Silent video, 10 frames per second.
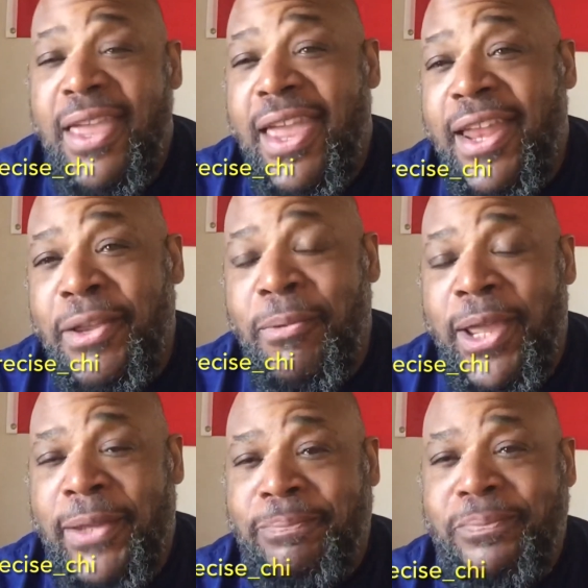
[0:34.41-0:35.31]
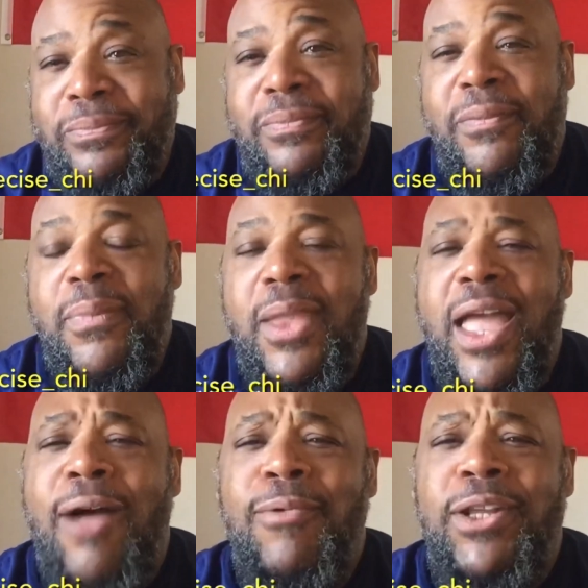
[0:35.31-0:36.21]
Anyway,
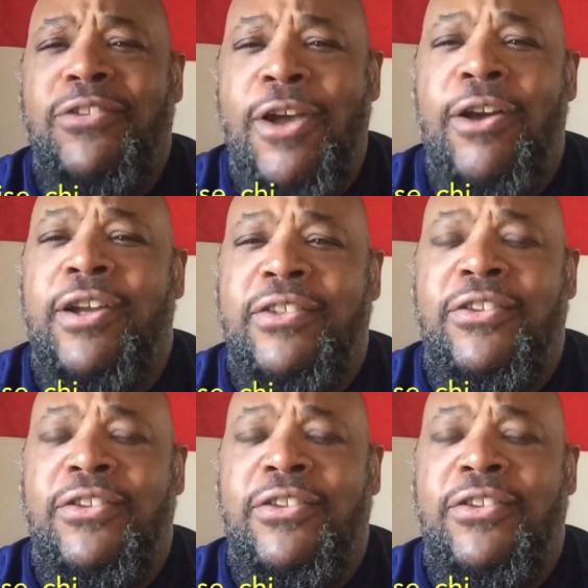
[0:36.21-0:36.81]
I want to talk